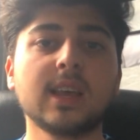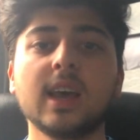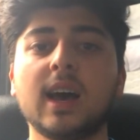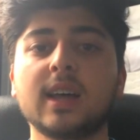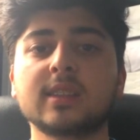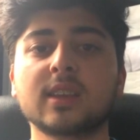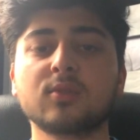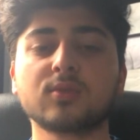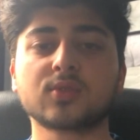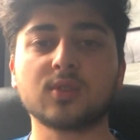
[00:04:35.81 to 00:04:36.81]
and they
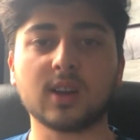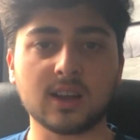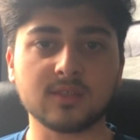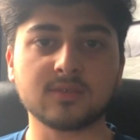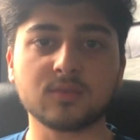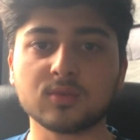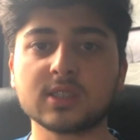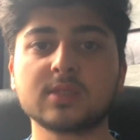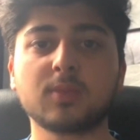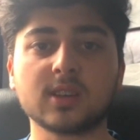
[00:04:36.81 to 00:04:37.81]
also have all
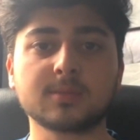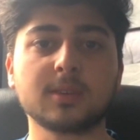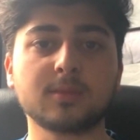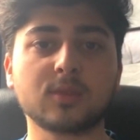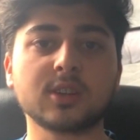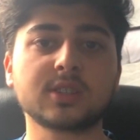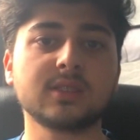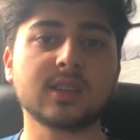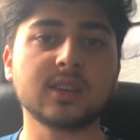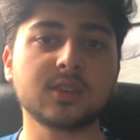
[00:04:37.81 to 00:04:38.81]
these past paper questions
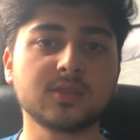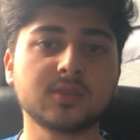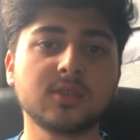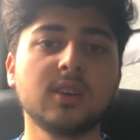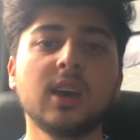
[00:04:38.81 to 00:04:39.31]
that you can do,